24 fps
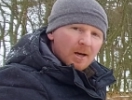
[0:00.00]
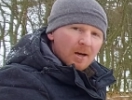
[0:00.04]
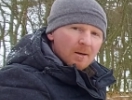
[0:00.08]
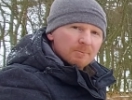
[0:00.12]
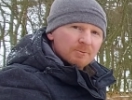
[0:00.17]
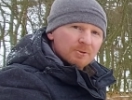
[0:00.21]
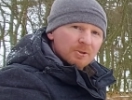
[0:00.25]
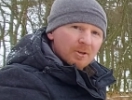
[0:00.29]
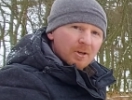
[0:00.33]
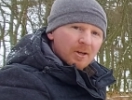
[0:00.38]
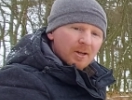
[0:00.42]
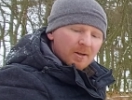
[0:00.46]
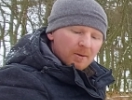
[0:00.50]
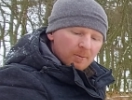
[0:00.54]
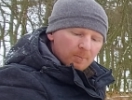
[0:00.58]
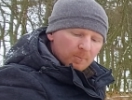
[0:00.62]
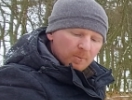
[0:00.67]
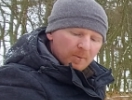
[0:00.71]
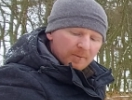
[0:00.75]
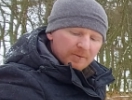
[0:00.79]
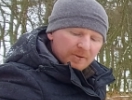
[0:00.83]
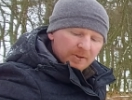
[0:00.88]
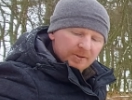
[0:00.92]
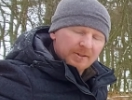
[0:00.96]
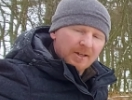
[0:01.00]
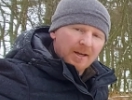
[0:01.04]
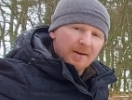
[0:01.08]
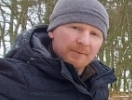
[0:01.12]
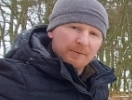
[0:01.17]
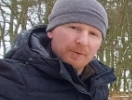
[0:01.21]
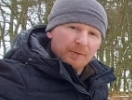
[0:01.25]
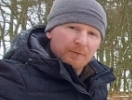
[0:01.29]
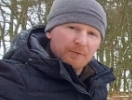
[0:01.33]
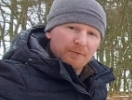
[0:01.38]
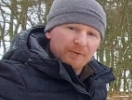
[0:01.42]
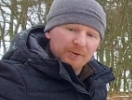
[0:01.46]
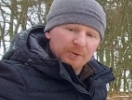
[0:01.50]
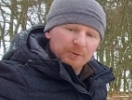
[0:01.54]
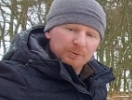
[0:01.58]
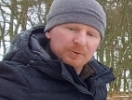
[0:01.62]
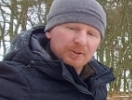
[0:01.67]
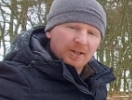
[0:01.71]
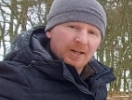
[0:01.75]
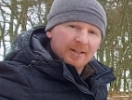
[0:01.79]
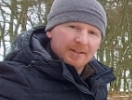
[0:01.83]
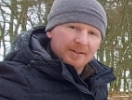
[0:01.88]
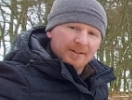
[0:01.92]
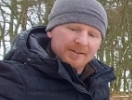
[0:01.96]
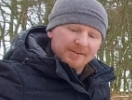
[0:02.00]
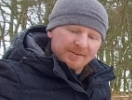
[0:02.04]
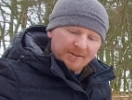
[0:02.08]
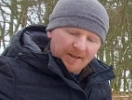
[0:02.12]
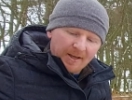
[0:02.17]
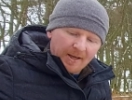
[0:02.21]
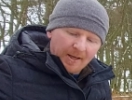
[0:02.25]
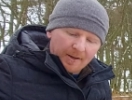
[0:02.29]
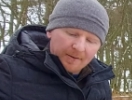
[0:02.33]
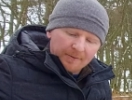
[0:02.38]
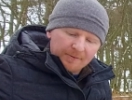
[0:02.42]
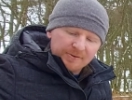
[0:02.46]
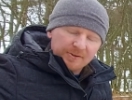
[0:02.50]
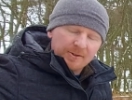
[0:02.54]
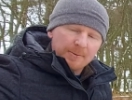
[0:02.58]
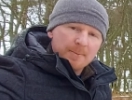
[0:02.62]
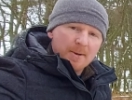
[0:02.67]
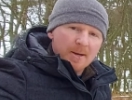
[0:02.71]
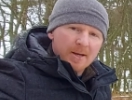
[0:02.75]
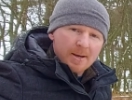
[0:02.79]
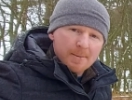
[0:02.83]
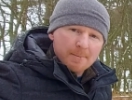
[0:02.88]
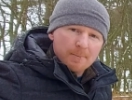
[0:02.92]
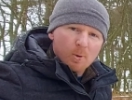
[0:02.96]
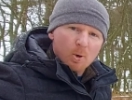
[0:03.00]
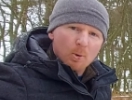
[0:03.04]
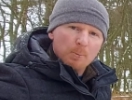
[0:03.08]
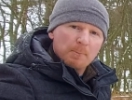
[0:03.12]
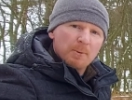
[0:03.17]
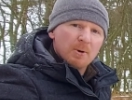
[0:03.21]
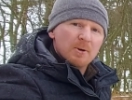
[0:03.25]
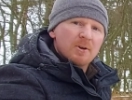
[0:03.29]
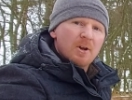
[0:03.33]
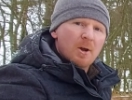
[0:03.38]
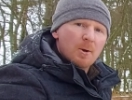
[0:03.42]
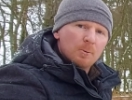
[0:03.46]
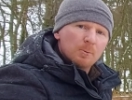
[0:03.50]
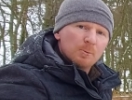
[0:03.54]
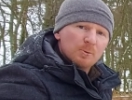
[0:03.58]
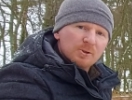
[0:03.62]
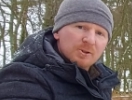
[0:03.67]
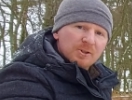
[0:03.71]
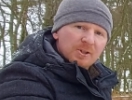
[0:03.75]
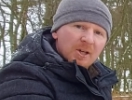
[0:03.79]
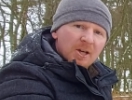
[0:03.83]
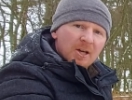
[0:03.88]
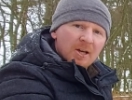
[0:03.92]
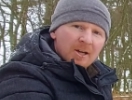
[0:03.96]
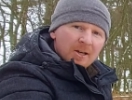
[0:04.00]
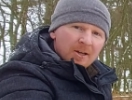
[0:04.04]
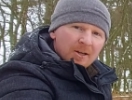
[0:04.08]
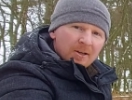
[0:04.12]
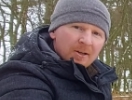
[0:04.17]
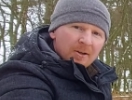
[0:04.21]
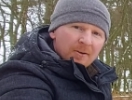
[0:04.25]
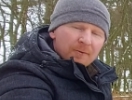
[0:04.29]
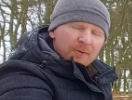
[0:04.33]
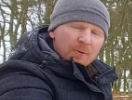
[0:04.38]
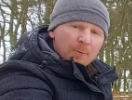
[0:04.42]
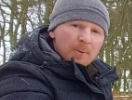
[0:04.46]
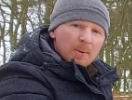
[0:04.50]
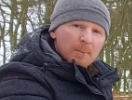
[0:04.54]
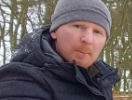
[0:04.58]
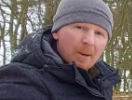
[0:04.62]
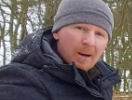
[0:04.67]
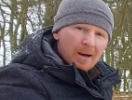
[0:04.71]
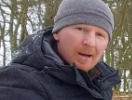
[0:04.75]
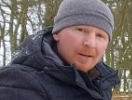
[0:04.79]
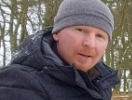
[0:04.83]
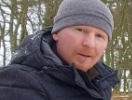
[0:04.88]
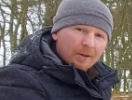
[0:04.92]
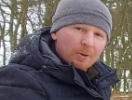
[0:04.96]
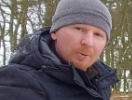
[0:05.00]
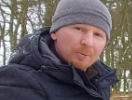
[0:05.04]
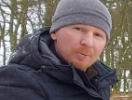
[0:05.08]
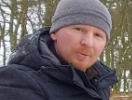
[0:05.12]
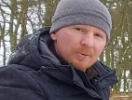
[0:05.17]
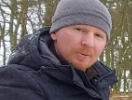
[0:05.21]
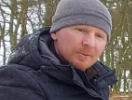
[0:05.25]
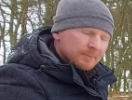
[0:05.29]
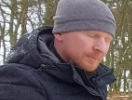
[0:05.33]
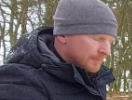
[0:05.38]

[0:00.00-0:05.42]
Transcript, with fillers: capture it with the depth of field that it deserves to make it more pronounced from the background